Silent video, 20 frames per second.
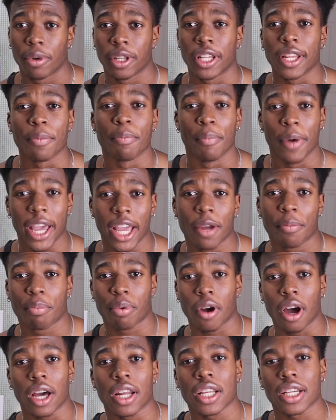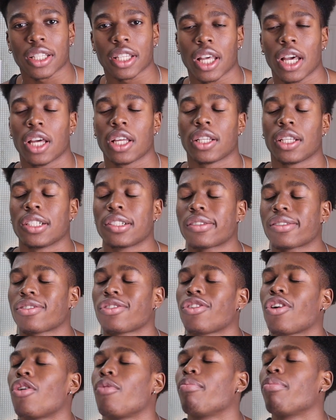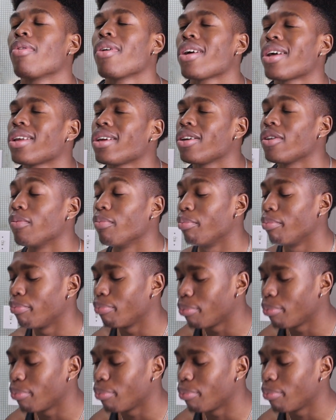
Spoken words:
But the main product, this is your bread and